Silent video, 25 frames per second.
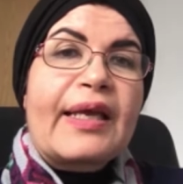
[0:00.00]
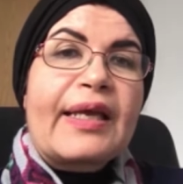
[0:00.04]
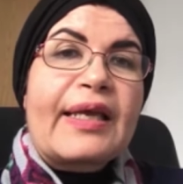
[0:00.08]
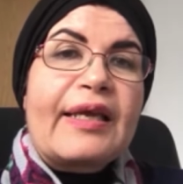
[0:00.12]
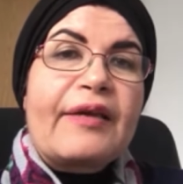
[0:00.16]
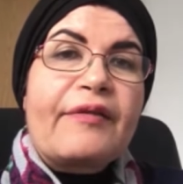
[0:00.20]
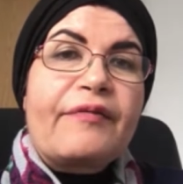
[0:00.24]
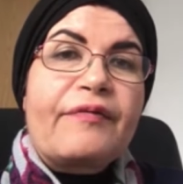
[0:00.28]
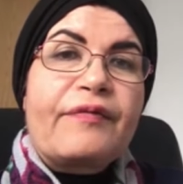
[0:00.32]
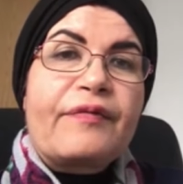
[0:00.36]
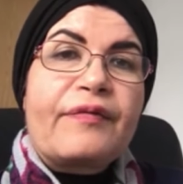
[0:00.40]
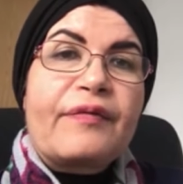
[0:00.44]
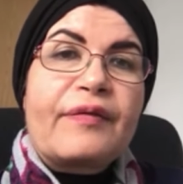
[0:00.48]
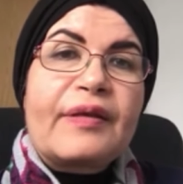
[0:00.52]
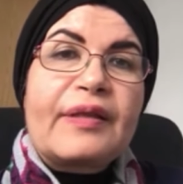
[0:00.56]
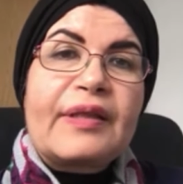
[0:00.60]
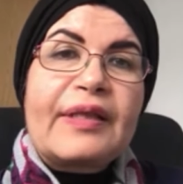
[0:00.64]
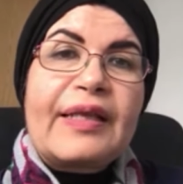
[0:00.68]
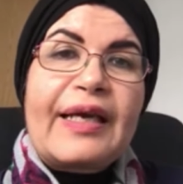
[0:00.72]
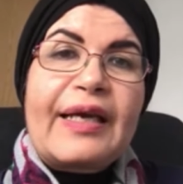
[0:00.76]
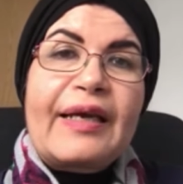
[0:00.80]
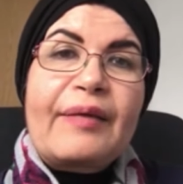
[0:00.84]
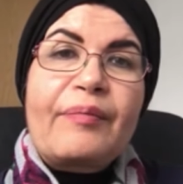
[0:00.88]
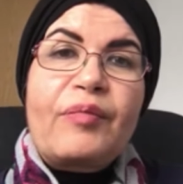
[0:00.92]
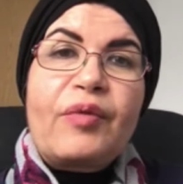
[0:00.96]
If
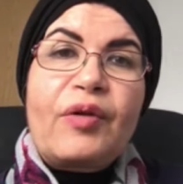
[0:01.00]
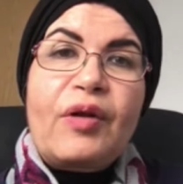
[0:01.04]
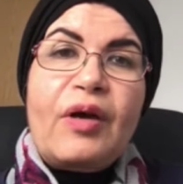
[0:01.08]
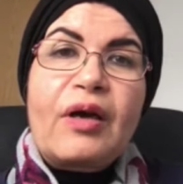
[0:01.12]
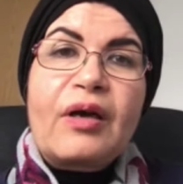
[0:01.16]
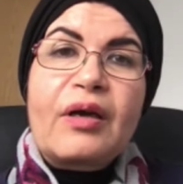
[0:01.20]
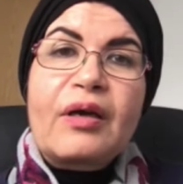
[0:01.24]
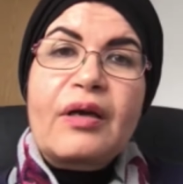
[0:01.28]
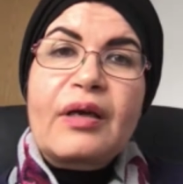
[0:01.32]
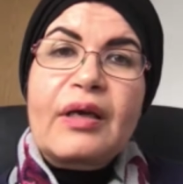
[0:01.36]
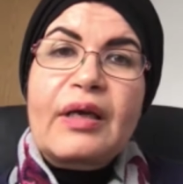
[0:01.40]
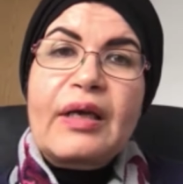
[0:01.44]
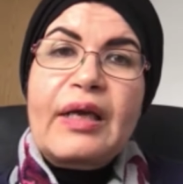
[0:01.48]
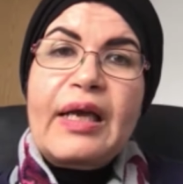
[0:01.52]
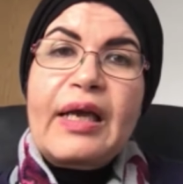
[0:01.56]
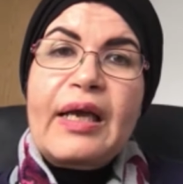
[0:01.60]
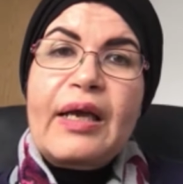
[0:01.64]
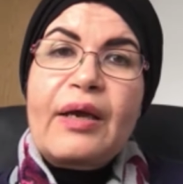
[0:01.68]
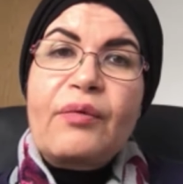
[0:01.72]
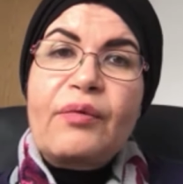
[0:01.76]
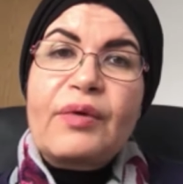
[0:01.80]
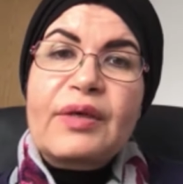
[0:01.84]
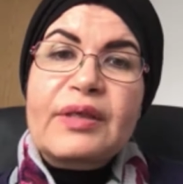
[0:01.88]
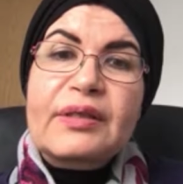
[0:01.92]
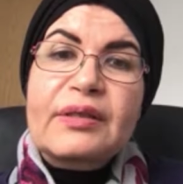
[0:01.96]
the block
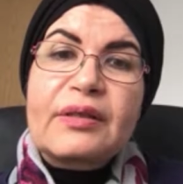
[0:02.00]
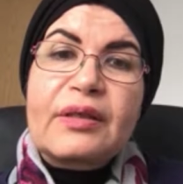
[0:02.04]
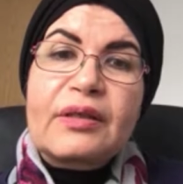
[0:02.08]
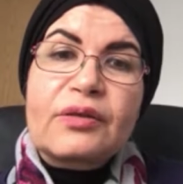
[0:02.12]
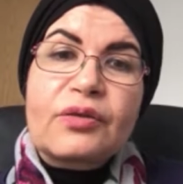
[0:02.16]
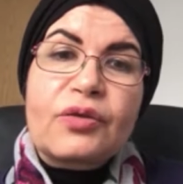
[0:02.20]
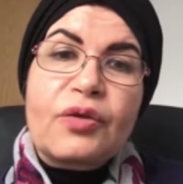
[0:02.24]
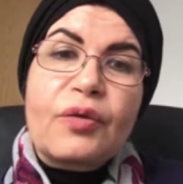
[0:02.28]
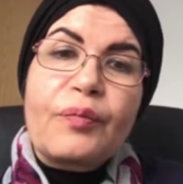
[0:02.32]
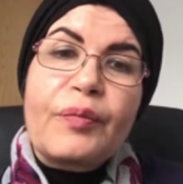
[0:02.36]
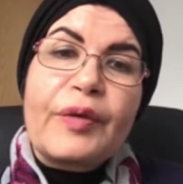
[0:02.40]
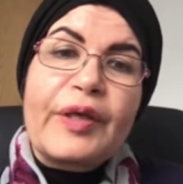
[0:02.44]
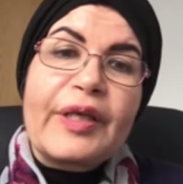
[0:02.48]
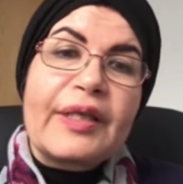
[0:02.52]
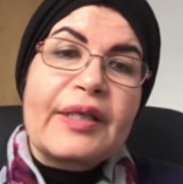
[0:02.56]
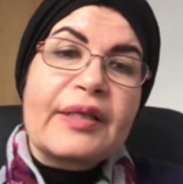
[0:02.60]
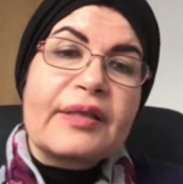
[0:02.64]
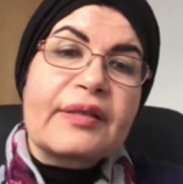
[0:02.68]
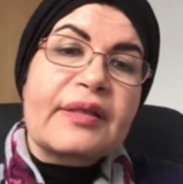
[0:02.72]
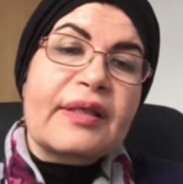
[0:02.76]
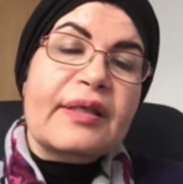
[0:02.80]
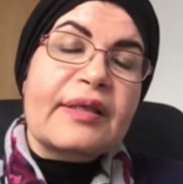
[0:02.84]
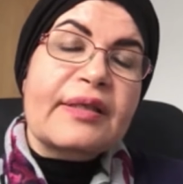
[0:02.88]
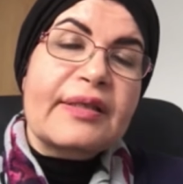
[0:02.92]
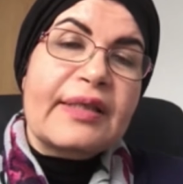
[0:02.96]
was not completely
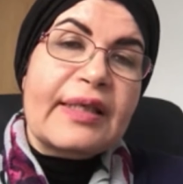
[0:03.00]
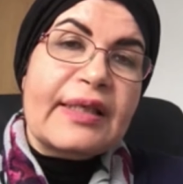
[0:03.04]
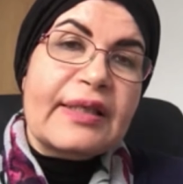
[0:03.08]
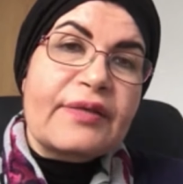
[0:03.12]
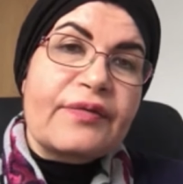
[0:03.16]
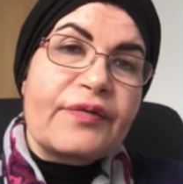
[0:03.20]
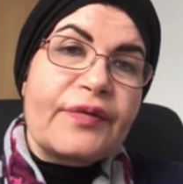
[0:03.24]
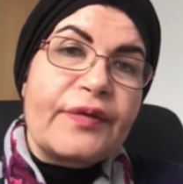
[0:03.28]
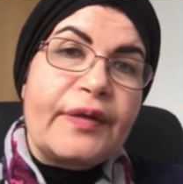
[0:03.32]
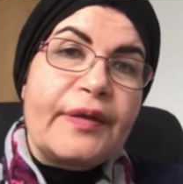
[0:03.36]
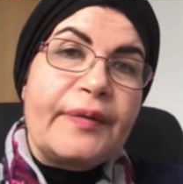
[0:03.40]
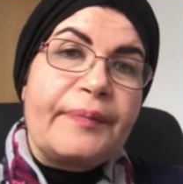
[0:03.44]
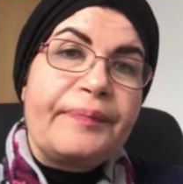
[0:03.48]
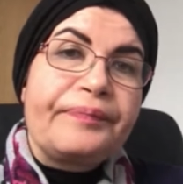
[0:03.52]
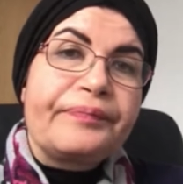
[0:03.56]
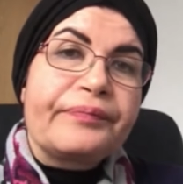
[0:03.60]
successful,